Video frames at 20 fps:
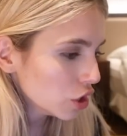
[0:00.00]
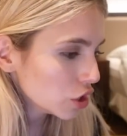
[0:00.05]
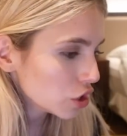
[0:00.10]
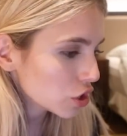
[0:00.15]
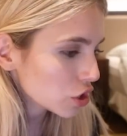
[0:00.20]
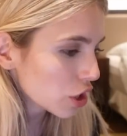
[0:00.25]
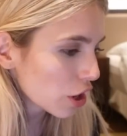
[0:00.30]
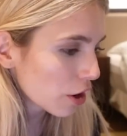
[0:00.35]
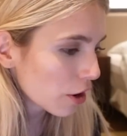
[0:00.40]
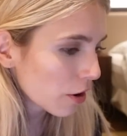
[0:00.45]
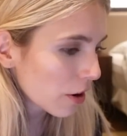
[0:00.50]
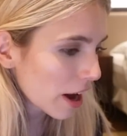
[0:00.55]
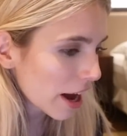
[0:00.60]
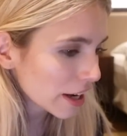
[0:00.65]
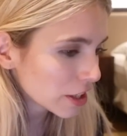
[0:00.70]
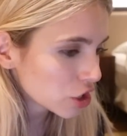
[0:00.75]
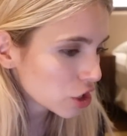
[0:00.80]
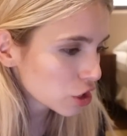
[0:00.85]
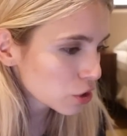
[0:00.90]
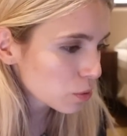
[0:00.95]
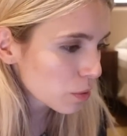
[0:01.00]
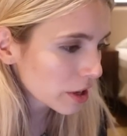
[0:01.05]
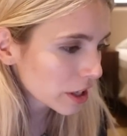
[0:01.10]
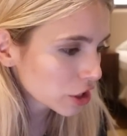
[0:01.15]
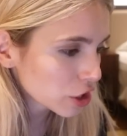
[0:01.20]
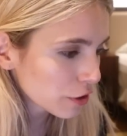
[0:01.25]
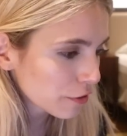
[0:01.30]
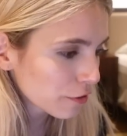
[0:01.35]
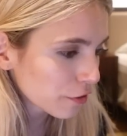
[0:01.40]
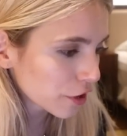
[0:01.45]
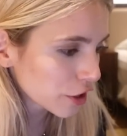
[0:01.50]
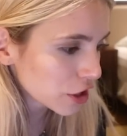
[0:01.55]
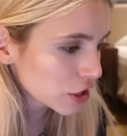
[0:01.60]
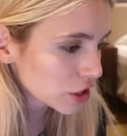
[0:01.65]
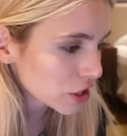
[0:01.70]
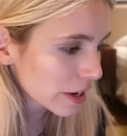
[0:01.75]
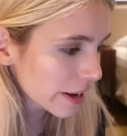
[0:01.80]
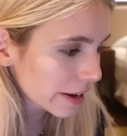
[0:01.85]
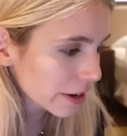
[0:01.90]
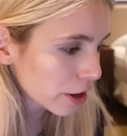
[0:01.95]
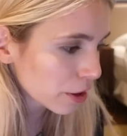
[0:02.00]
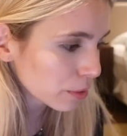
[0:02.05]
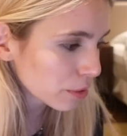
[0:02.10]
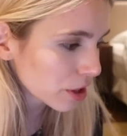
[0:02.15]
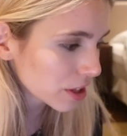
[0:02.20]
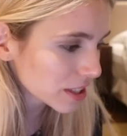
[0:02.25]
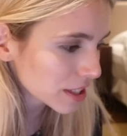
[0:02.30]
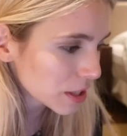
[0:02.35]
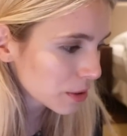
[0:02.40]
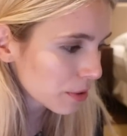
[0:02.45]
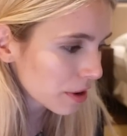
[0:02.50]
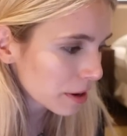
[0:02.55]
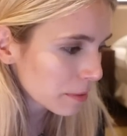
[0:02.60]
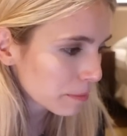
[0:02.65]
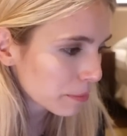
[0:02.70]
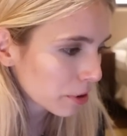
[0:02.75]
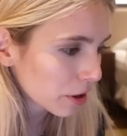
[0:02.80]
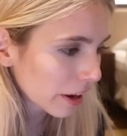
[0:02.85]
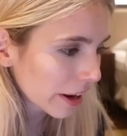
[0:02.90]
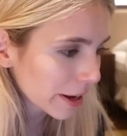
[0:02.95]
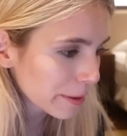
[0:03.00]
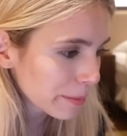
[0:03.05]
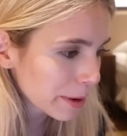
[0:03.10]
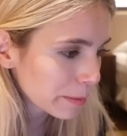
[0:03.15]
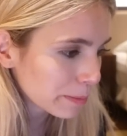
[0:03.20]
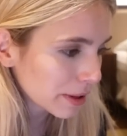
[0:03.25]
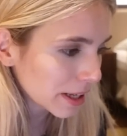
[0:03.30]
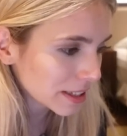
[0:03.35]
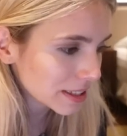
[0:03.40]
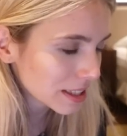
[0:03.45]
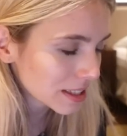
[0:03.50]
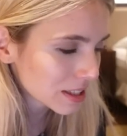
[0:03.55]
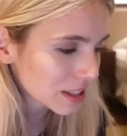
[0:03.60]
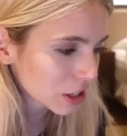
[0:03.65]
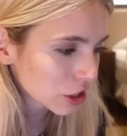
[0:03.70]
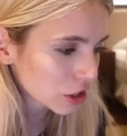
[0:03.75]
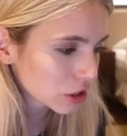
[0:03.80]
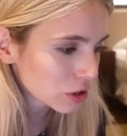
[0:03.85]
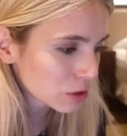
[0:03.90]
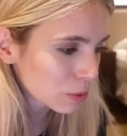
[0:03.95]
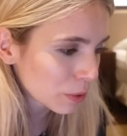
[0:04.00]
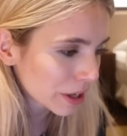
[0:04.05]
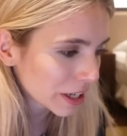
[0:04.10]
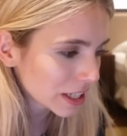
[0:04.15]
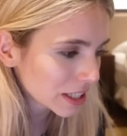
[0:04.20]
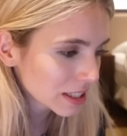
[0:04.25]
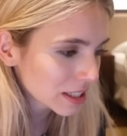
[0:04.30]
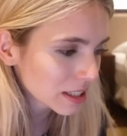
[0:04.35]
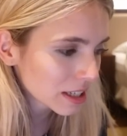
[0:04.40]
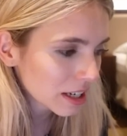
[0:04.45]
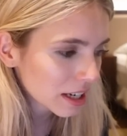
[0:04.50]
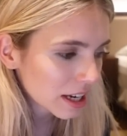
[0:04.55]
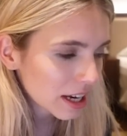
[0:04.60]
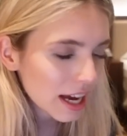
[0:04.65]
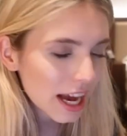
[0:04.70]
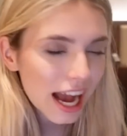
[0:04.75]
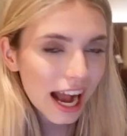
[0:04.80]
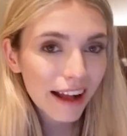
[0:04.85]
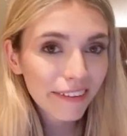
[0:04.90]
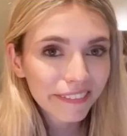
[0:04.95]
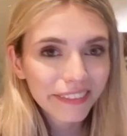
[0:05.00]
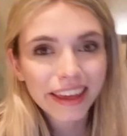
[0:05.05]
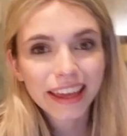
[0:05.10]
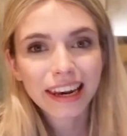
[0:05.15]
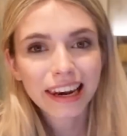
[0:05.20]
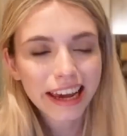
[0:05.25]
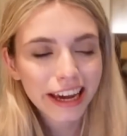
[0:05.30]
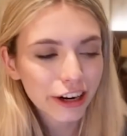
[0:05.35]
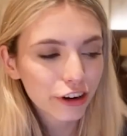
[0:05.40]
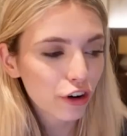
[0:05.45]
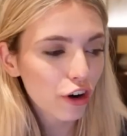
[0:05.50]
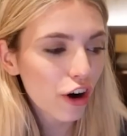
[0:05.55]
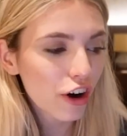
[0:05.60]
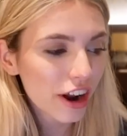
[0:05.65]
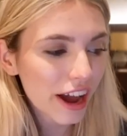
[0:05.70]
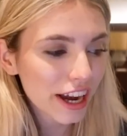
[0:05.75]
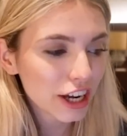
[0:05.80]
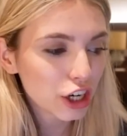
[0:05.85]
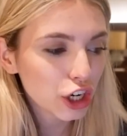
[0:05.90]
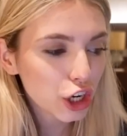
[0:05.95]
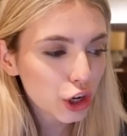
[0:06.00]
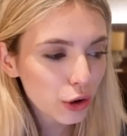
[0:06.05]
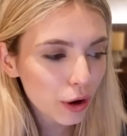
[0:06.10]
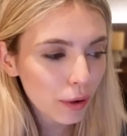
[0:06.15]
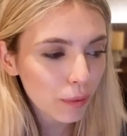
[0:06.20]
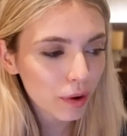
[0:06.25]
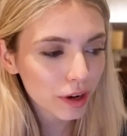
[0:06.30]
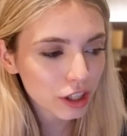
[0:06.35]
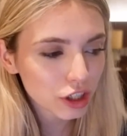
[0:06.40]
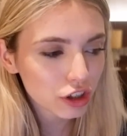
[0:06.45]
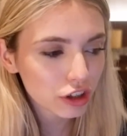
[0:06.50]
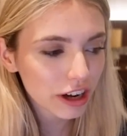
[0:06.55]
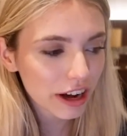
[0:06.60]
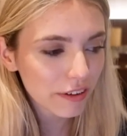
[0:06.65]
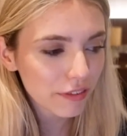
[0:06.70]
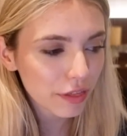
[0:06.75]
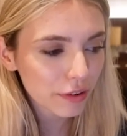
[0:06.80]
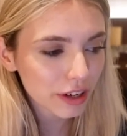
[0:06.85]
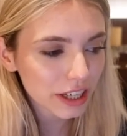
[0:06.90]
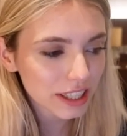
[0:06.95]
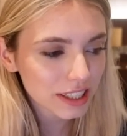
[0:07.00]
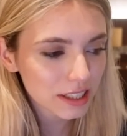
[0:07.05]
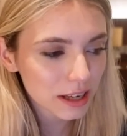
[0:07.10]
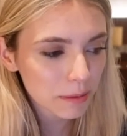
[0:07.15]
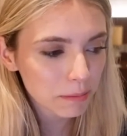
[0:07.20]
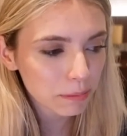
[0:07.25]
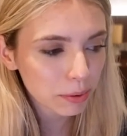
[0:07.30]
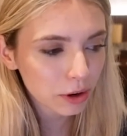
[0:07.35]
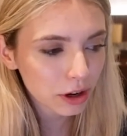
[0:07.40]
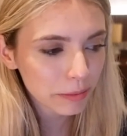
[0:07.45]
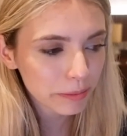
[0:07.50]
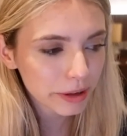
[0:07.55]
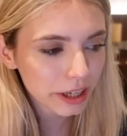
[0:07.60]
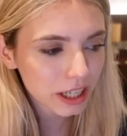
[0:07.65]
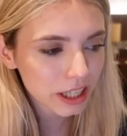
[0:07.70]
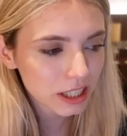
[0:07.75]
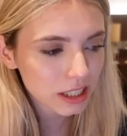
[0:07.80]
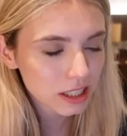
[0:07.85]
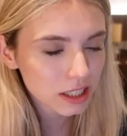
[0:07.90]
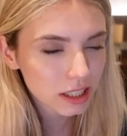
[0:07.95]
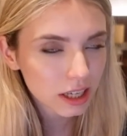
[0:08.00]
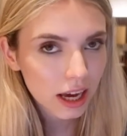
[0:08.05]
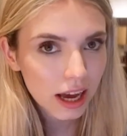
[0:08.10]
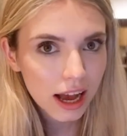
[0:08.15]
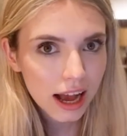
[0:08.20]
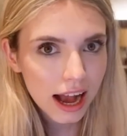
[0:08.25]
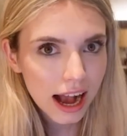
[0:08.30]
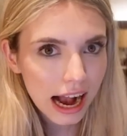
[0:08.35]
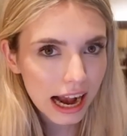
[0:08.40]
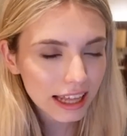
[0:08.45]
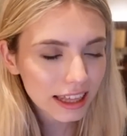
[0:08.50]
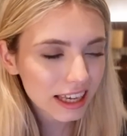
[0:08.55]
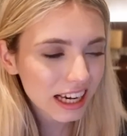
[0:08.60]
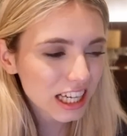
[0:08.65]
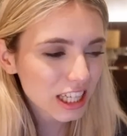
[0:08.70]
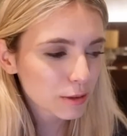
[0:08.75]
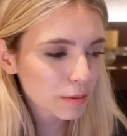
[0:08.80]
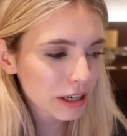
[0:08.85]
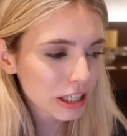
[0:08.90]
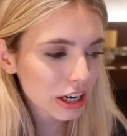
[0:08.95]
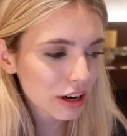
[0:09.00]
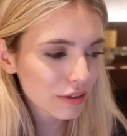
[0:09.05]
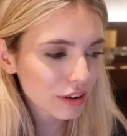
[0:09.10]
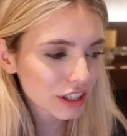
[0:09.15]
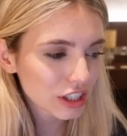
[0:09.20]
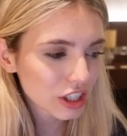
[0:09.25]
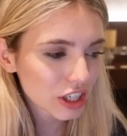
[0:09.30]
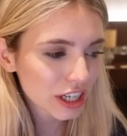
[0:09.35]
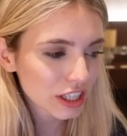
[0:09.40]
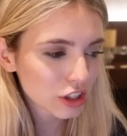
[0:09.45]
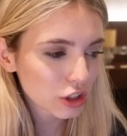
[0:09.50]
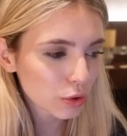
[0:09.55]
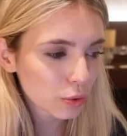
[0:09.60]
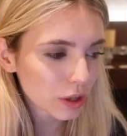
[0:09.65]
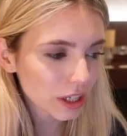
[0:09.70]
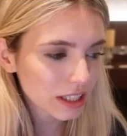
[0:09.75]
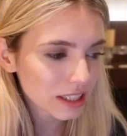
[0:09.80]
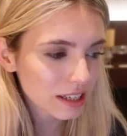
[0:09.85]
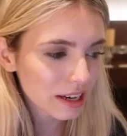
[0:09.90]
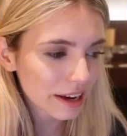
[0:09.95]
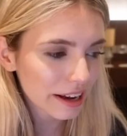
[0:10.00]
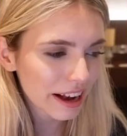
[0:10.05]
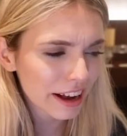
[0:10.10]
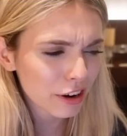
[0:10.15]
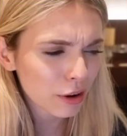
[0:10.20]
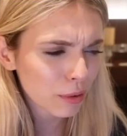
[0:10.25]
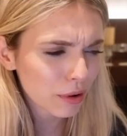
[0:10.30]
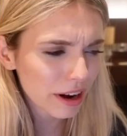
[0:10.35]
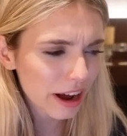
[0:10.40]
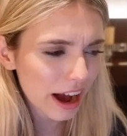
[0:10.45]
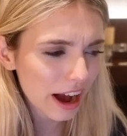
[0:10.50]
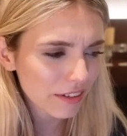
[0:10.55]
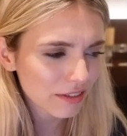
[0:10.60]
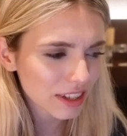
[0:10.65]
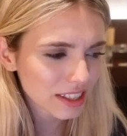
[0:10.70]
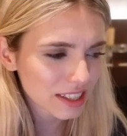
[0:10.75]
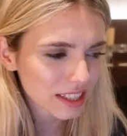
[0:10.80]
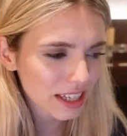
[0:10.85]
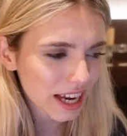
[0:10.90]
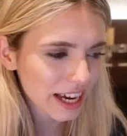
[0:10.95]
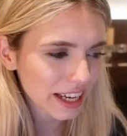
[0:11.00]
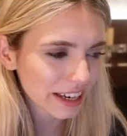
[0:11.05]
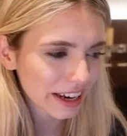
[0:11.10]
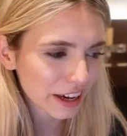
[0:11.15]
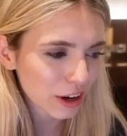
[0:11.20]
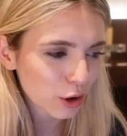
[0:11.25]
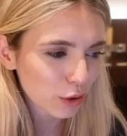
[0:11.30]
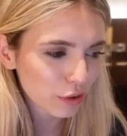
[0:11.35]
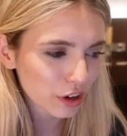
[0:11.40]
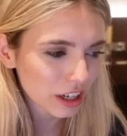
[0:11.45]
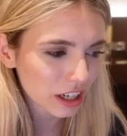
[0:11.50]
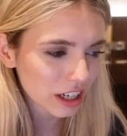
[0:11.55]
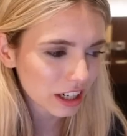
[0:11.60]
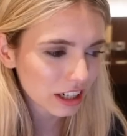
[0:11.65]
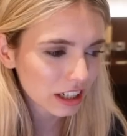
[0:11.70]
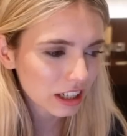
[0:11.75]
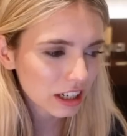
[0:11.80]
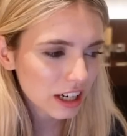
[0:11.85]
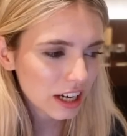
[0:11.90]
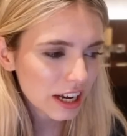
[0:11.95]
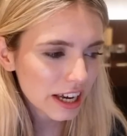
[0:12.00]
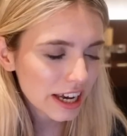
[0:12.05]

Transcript: So I just wanted to first like go rook c1 and put like my pieces in good squares, and then later on I knew I wanted to go f3 at some point because I think especially if I exchange queens, like I don't want to have this knight like over here.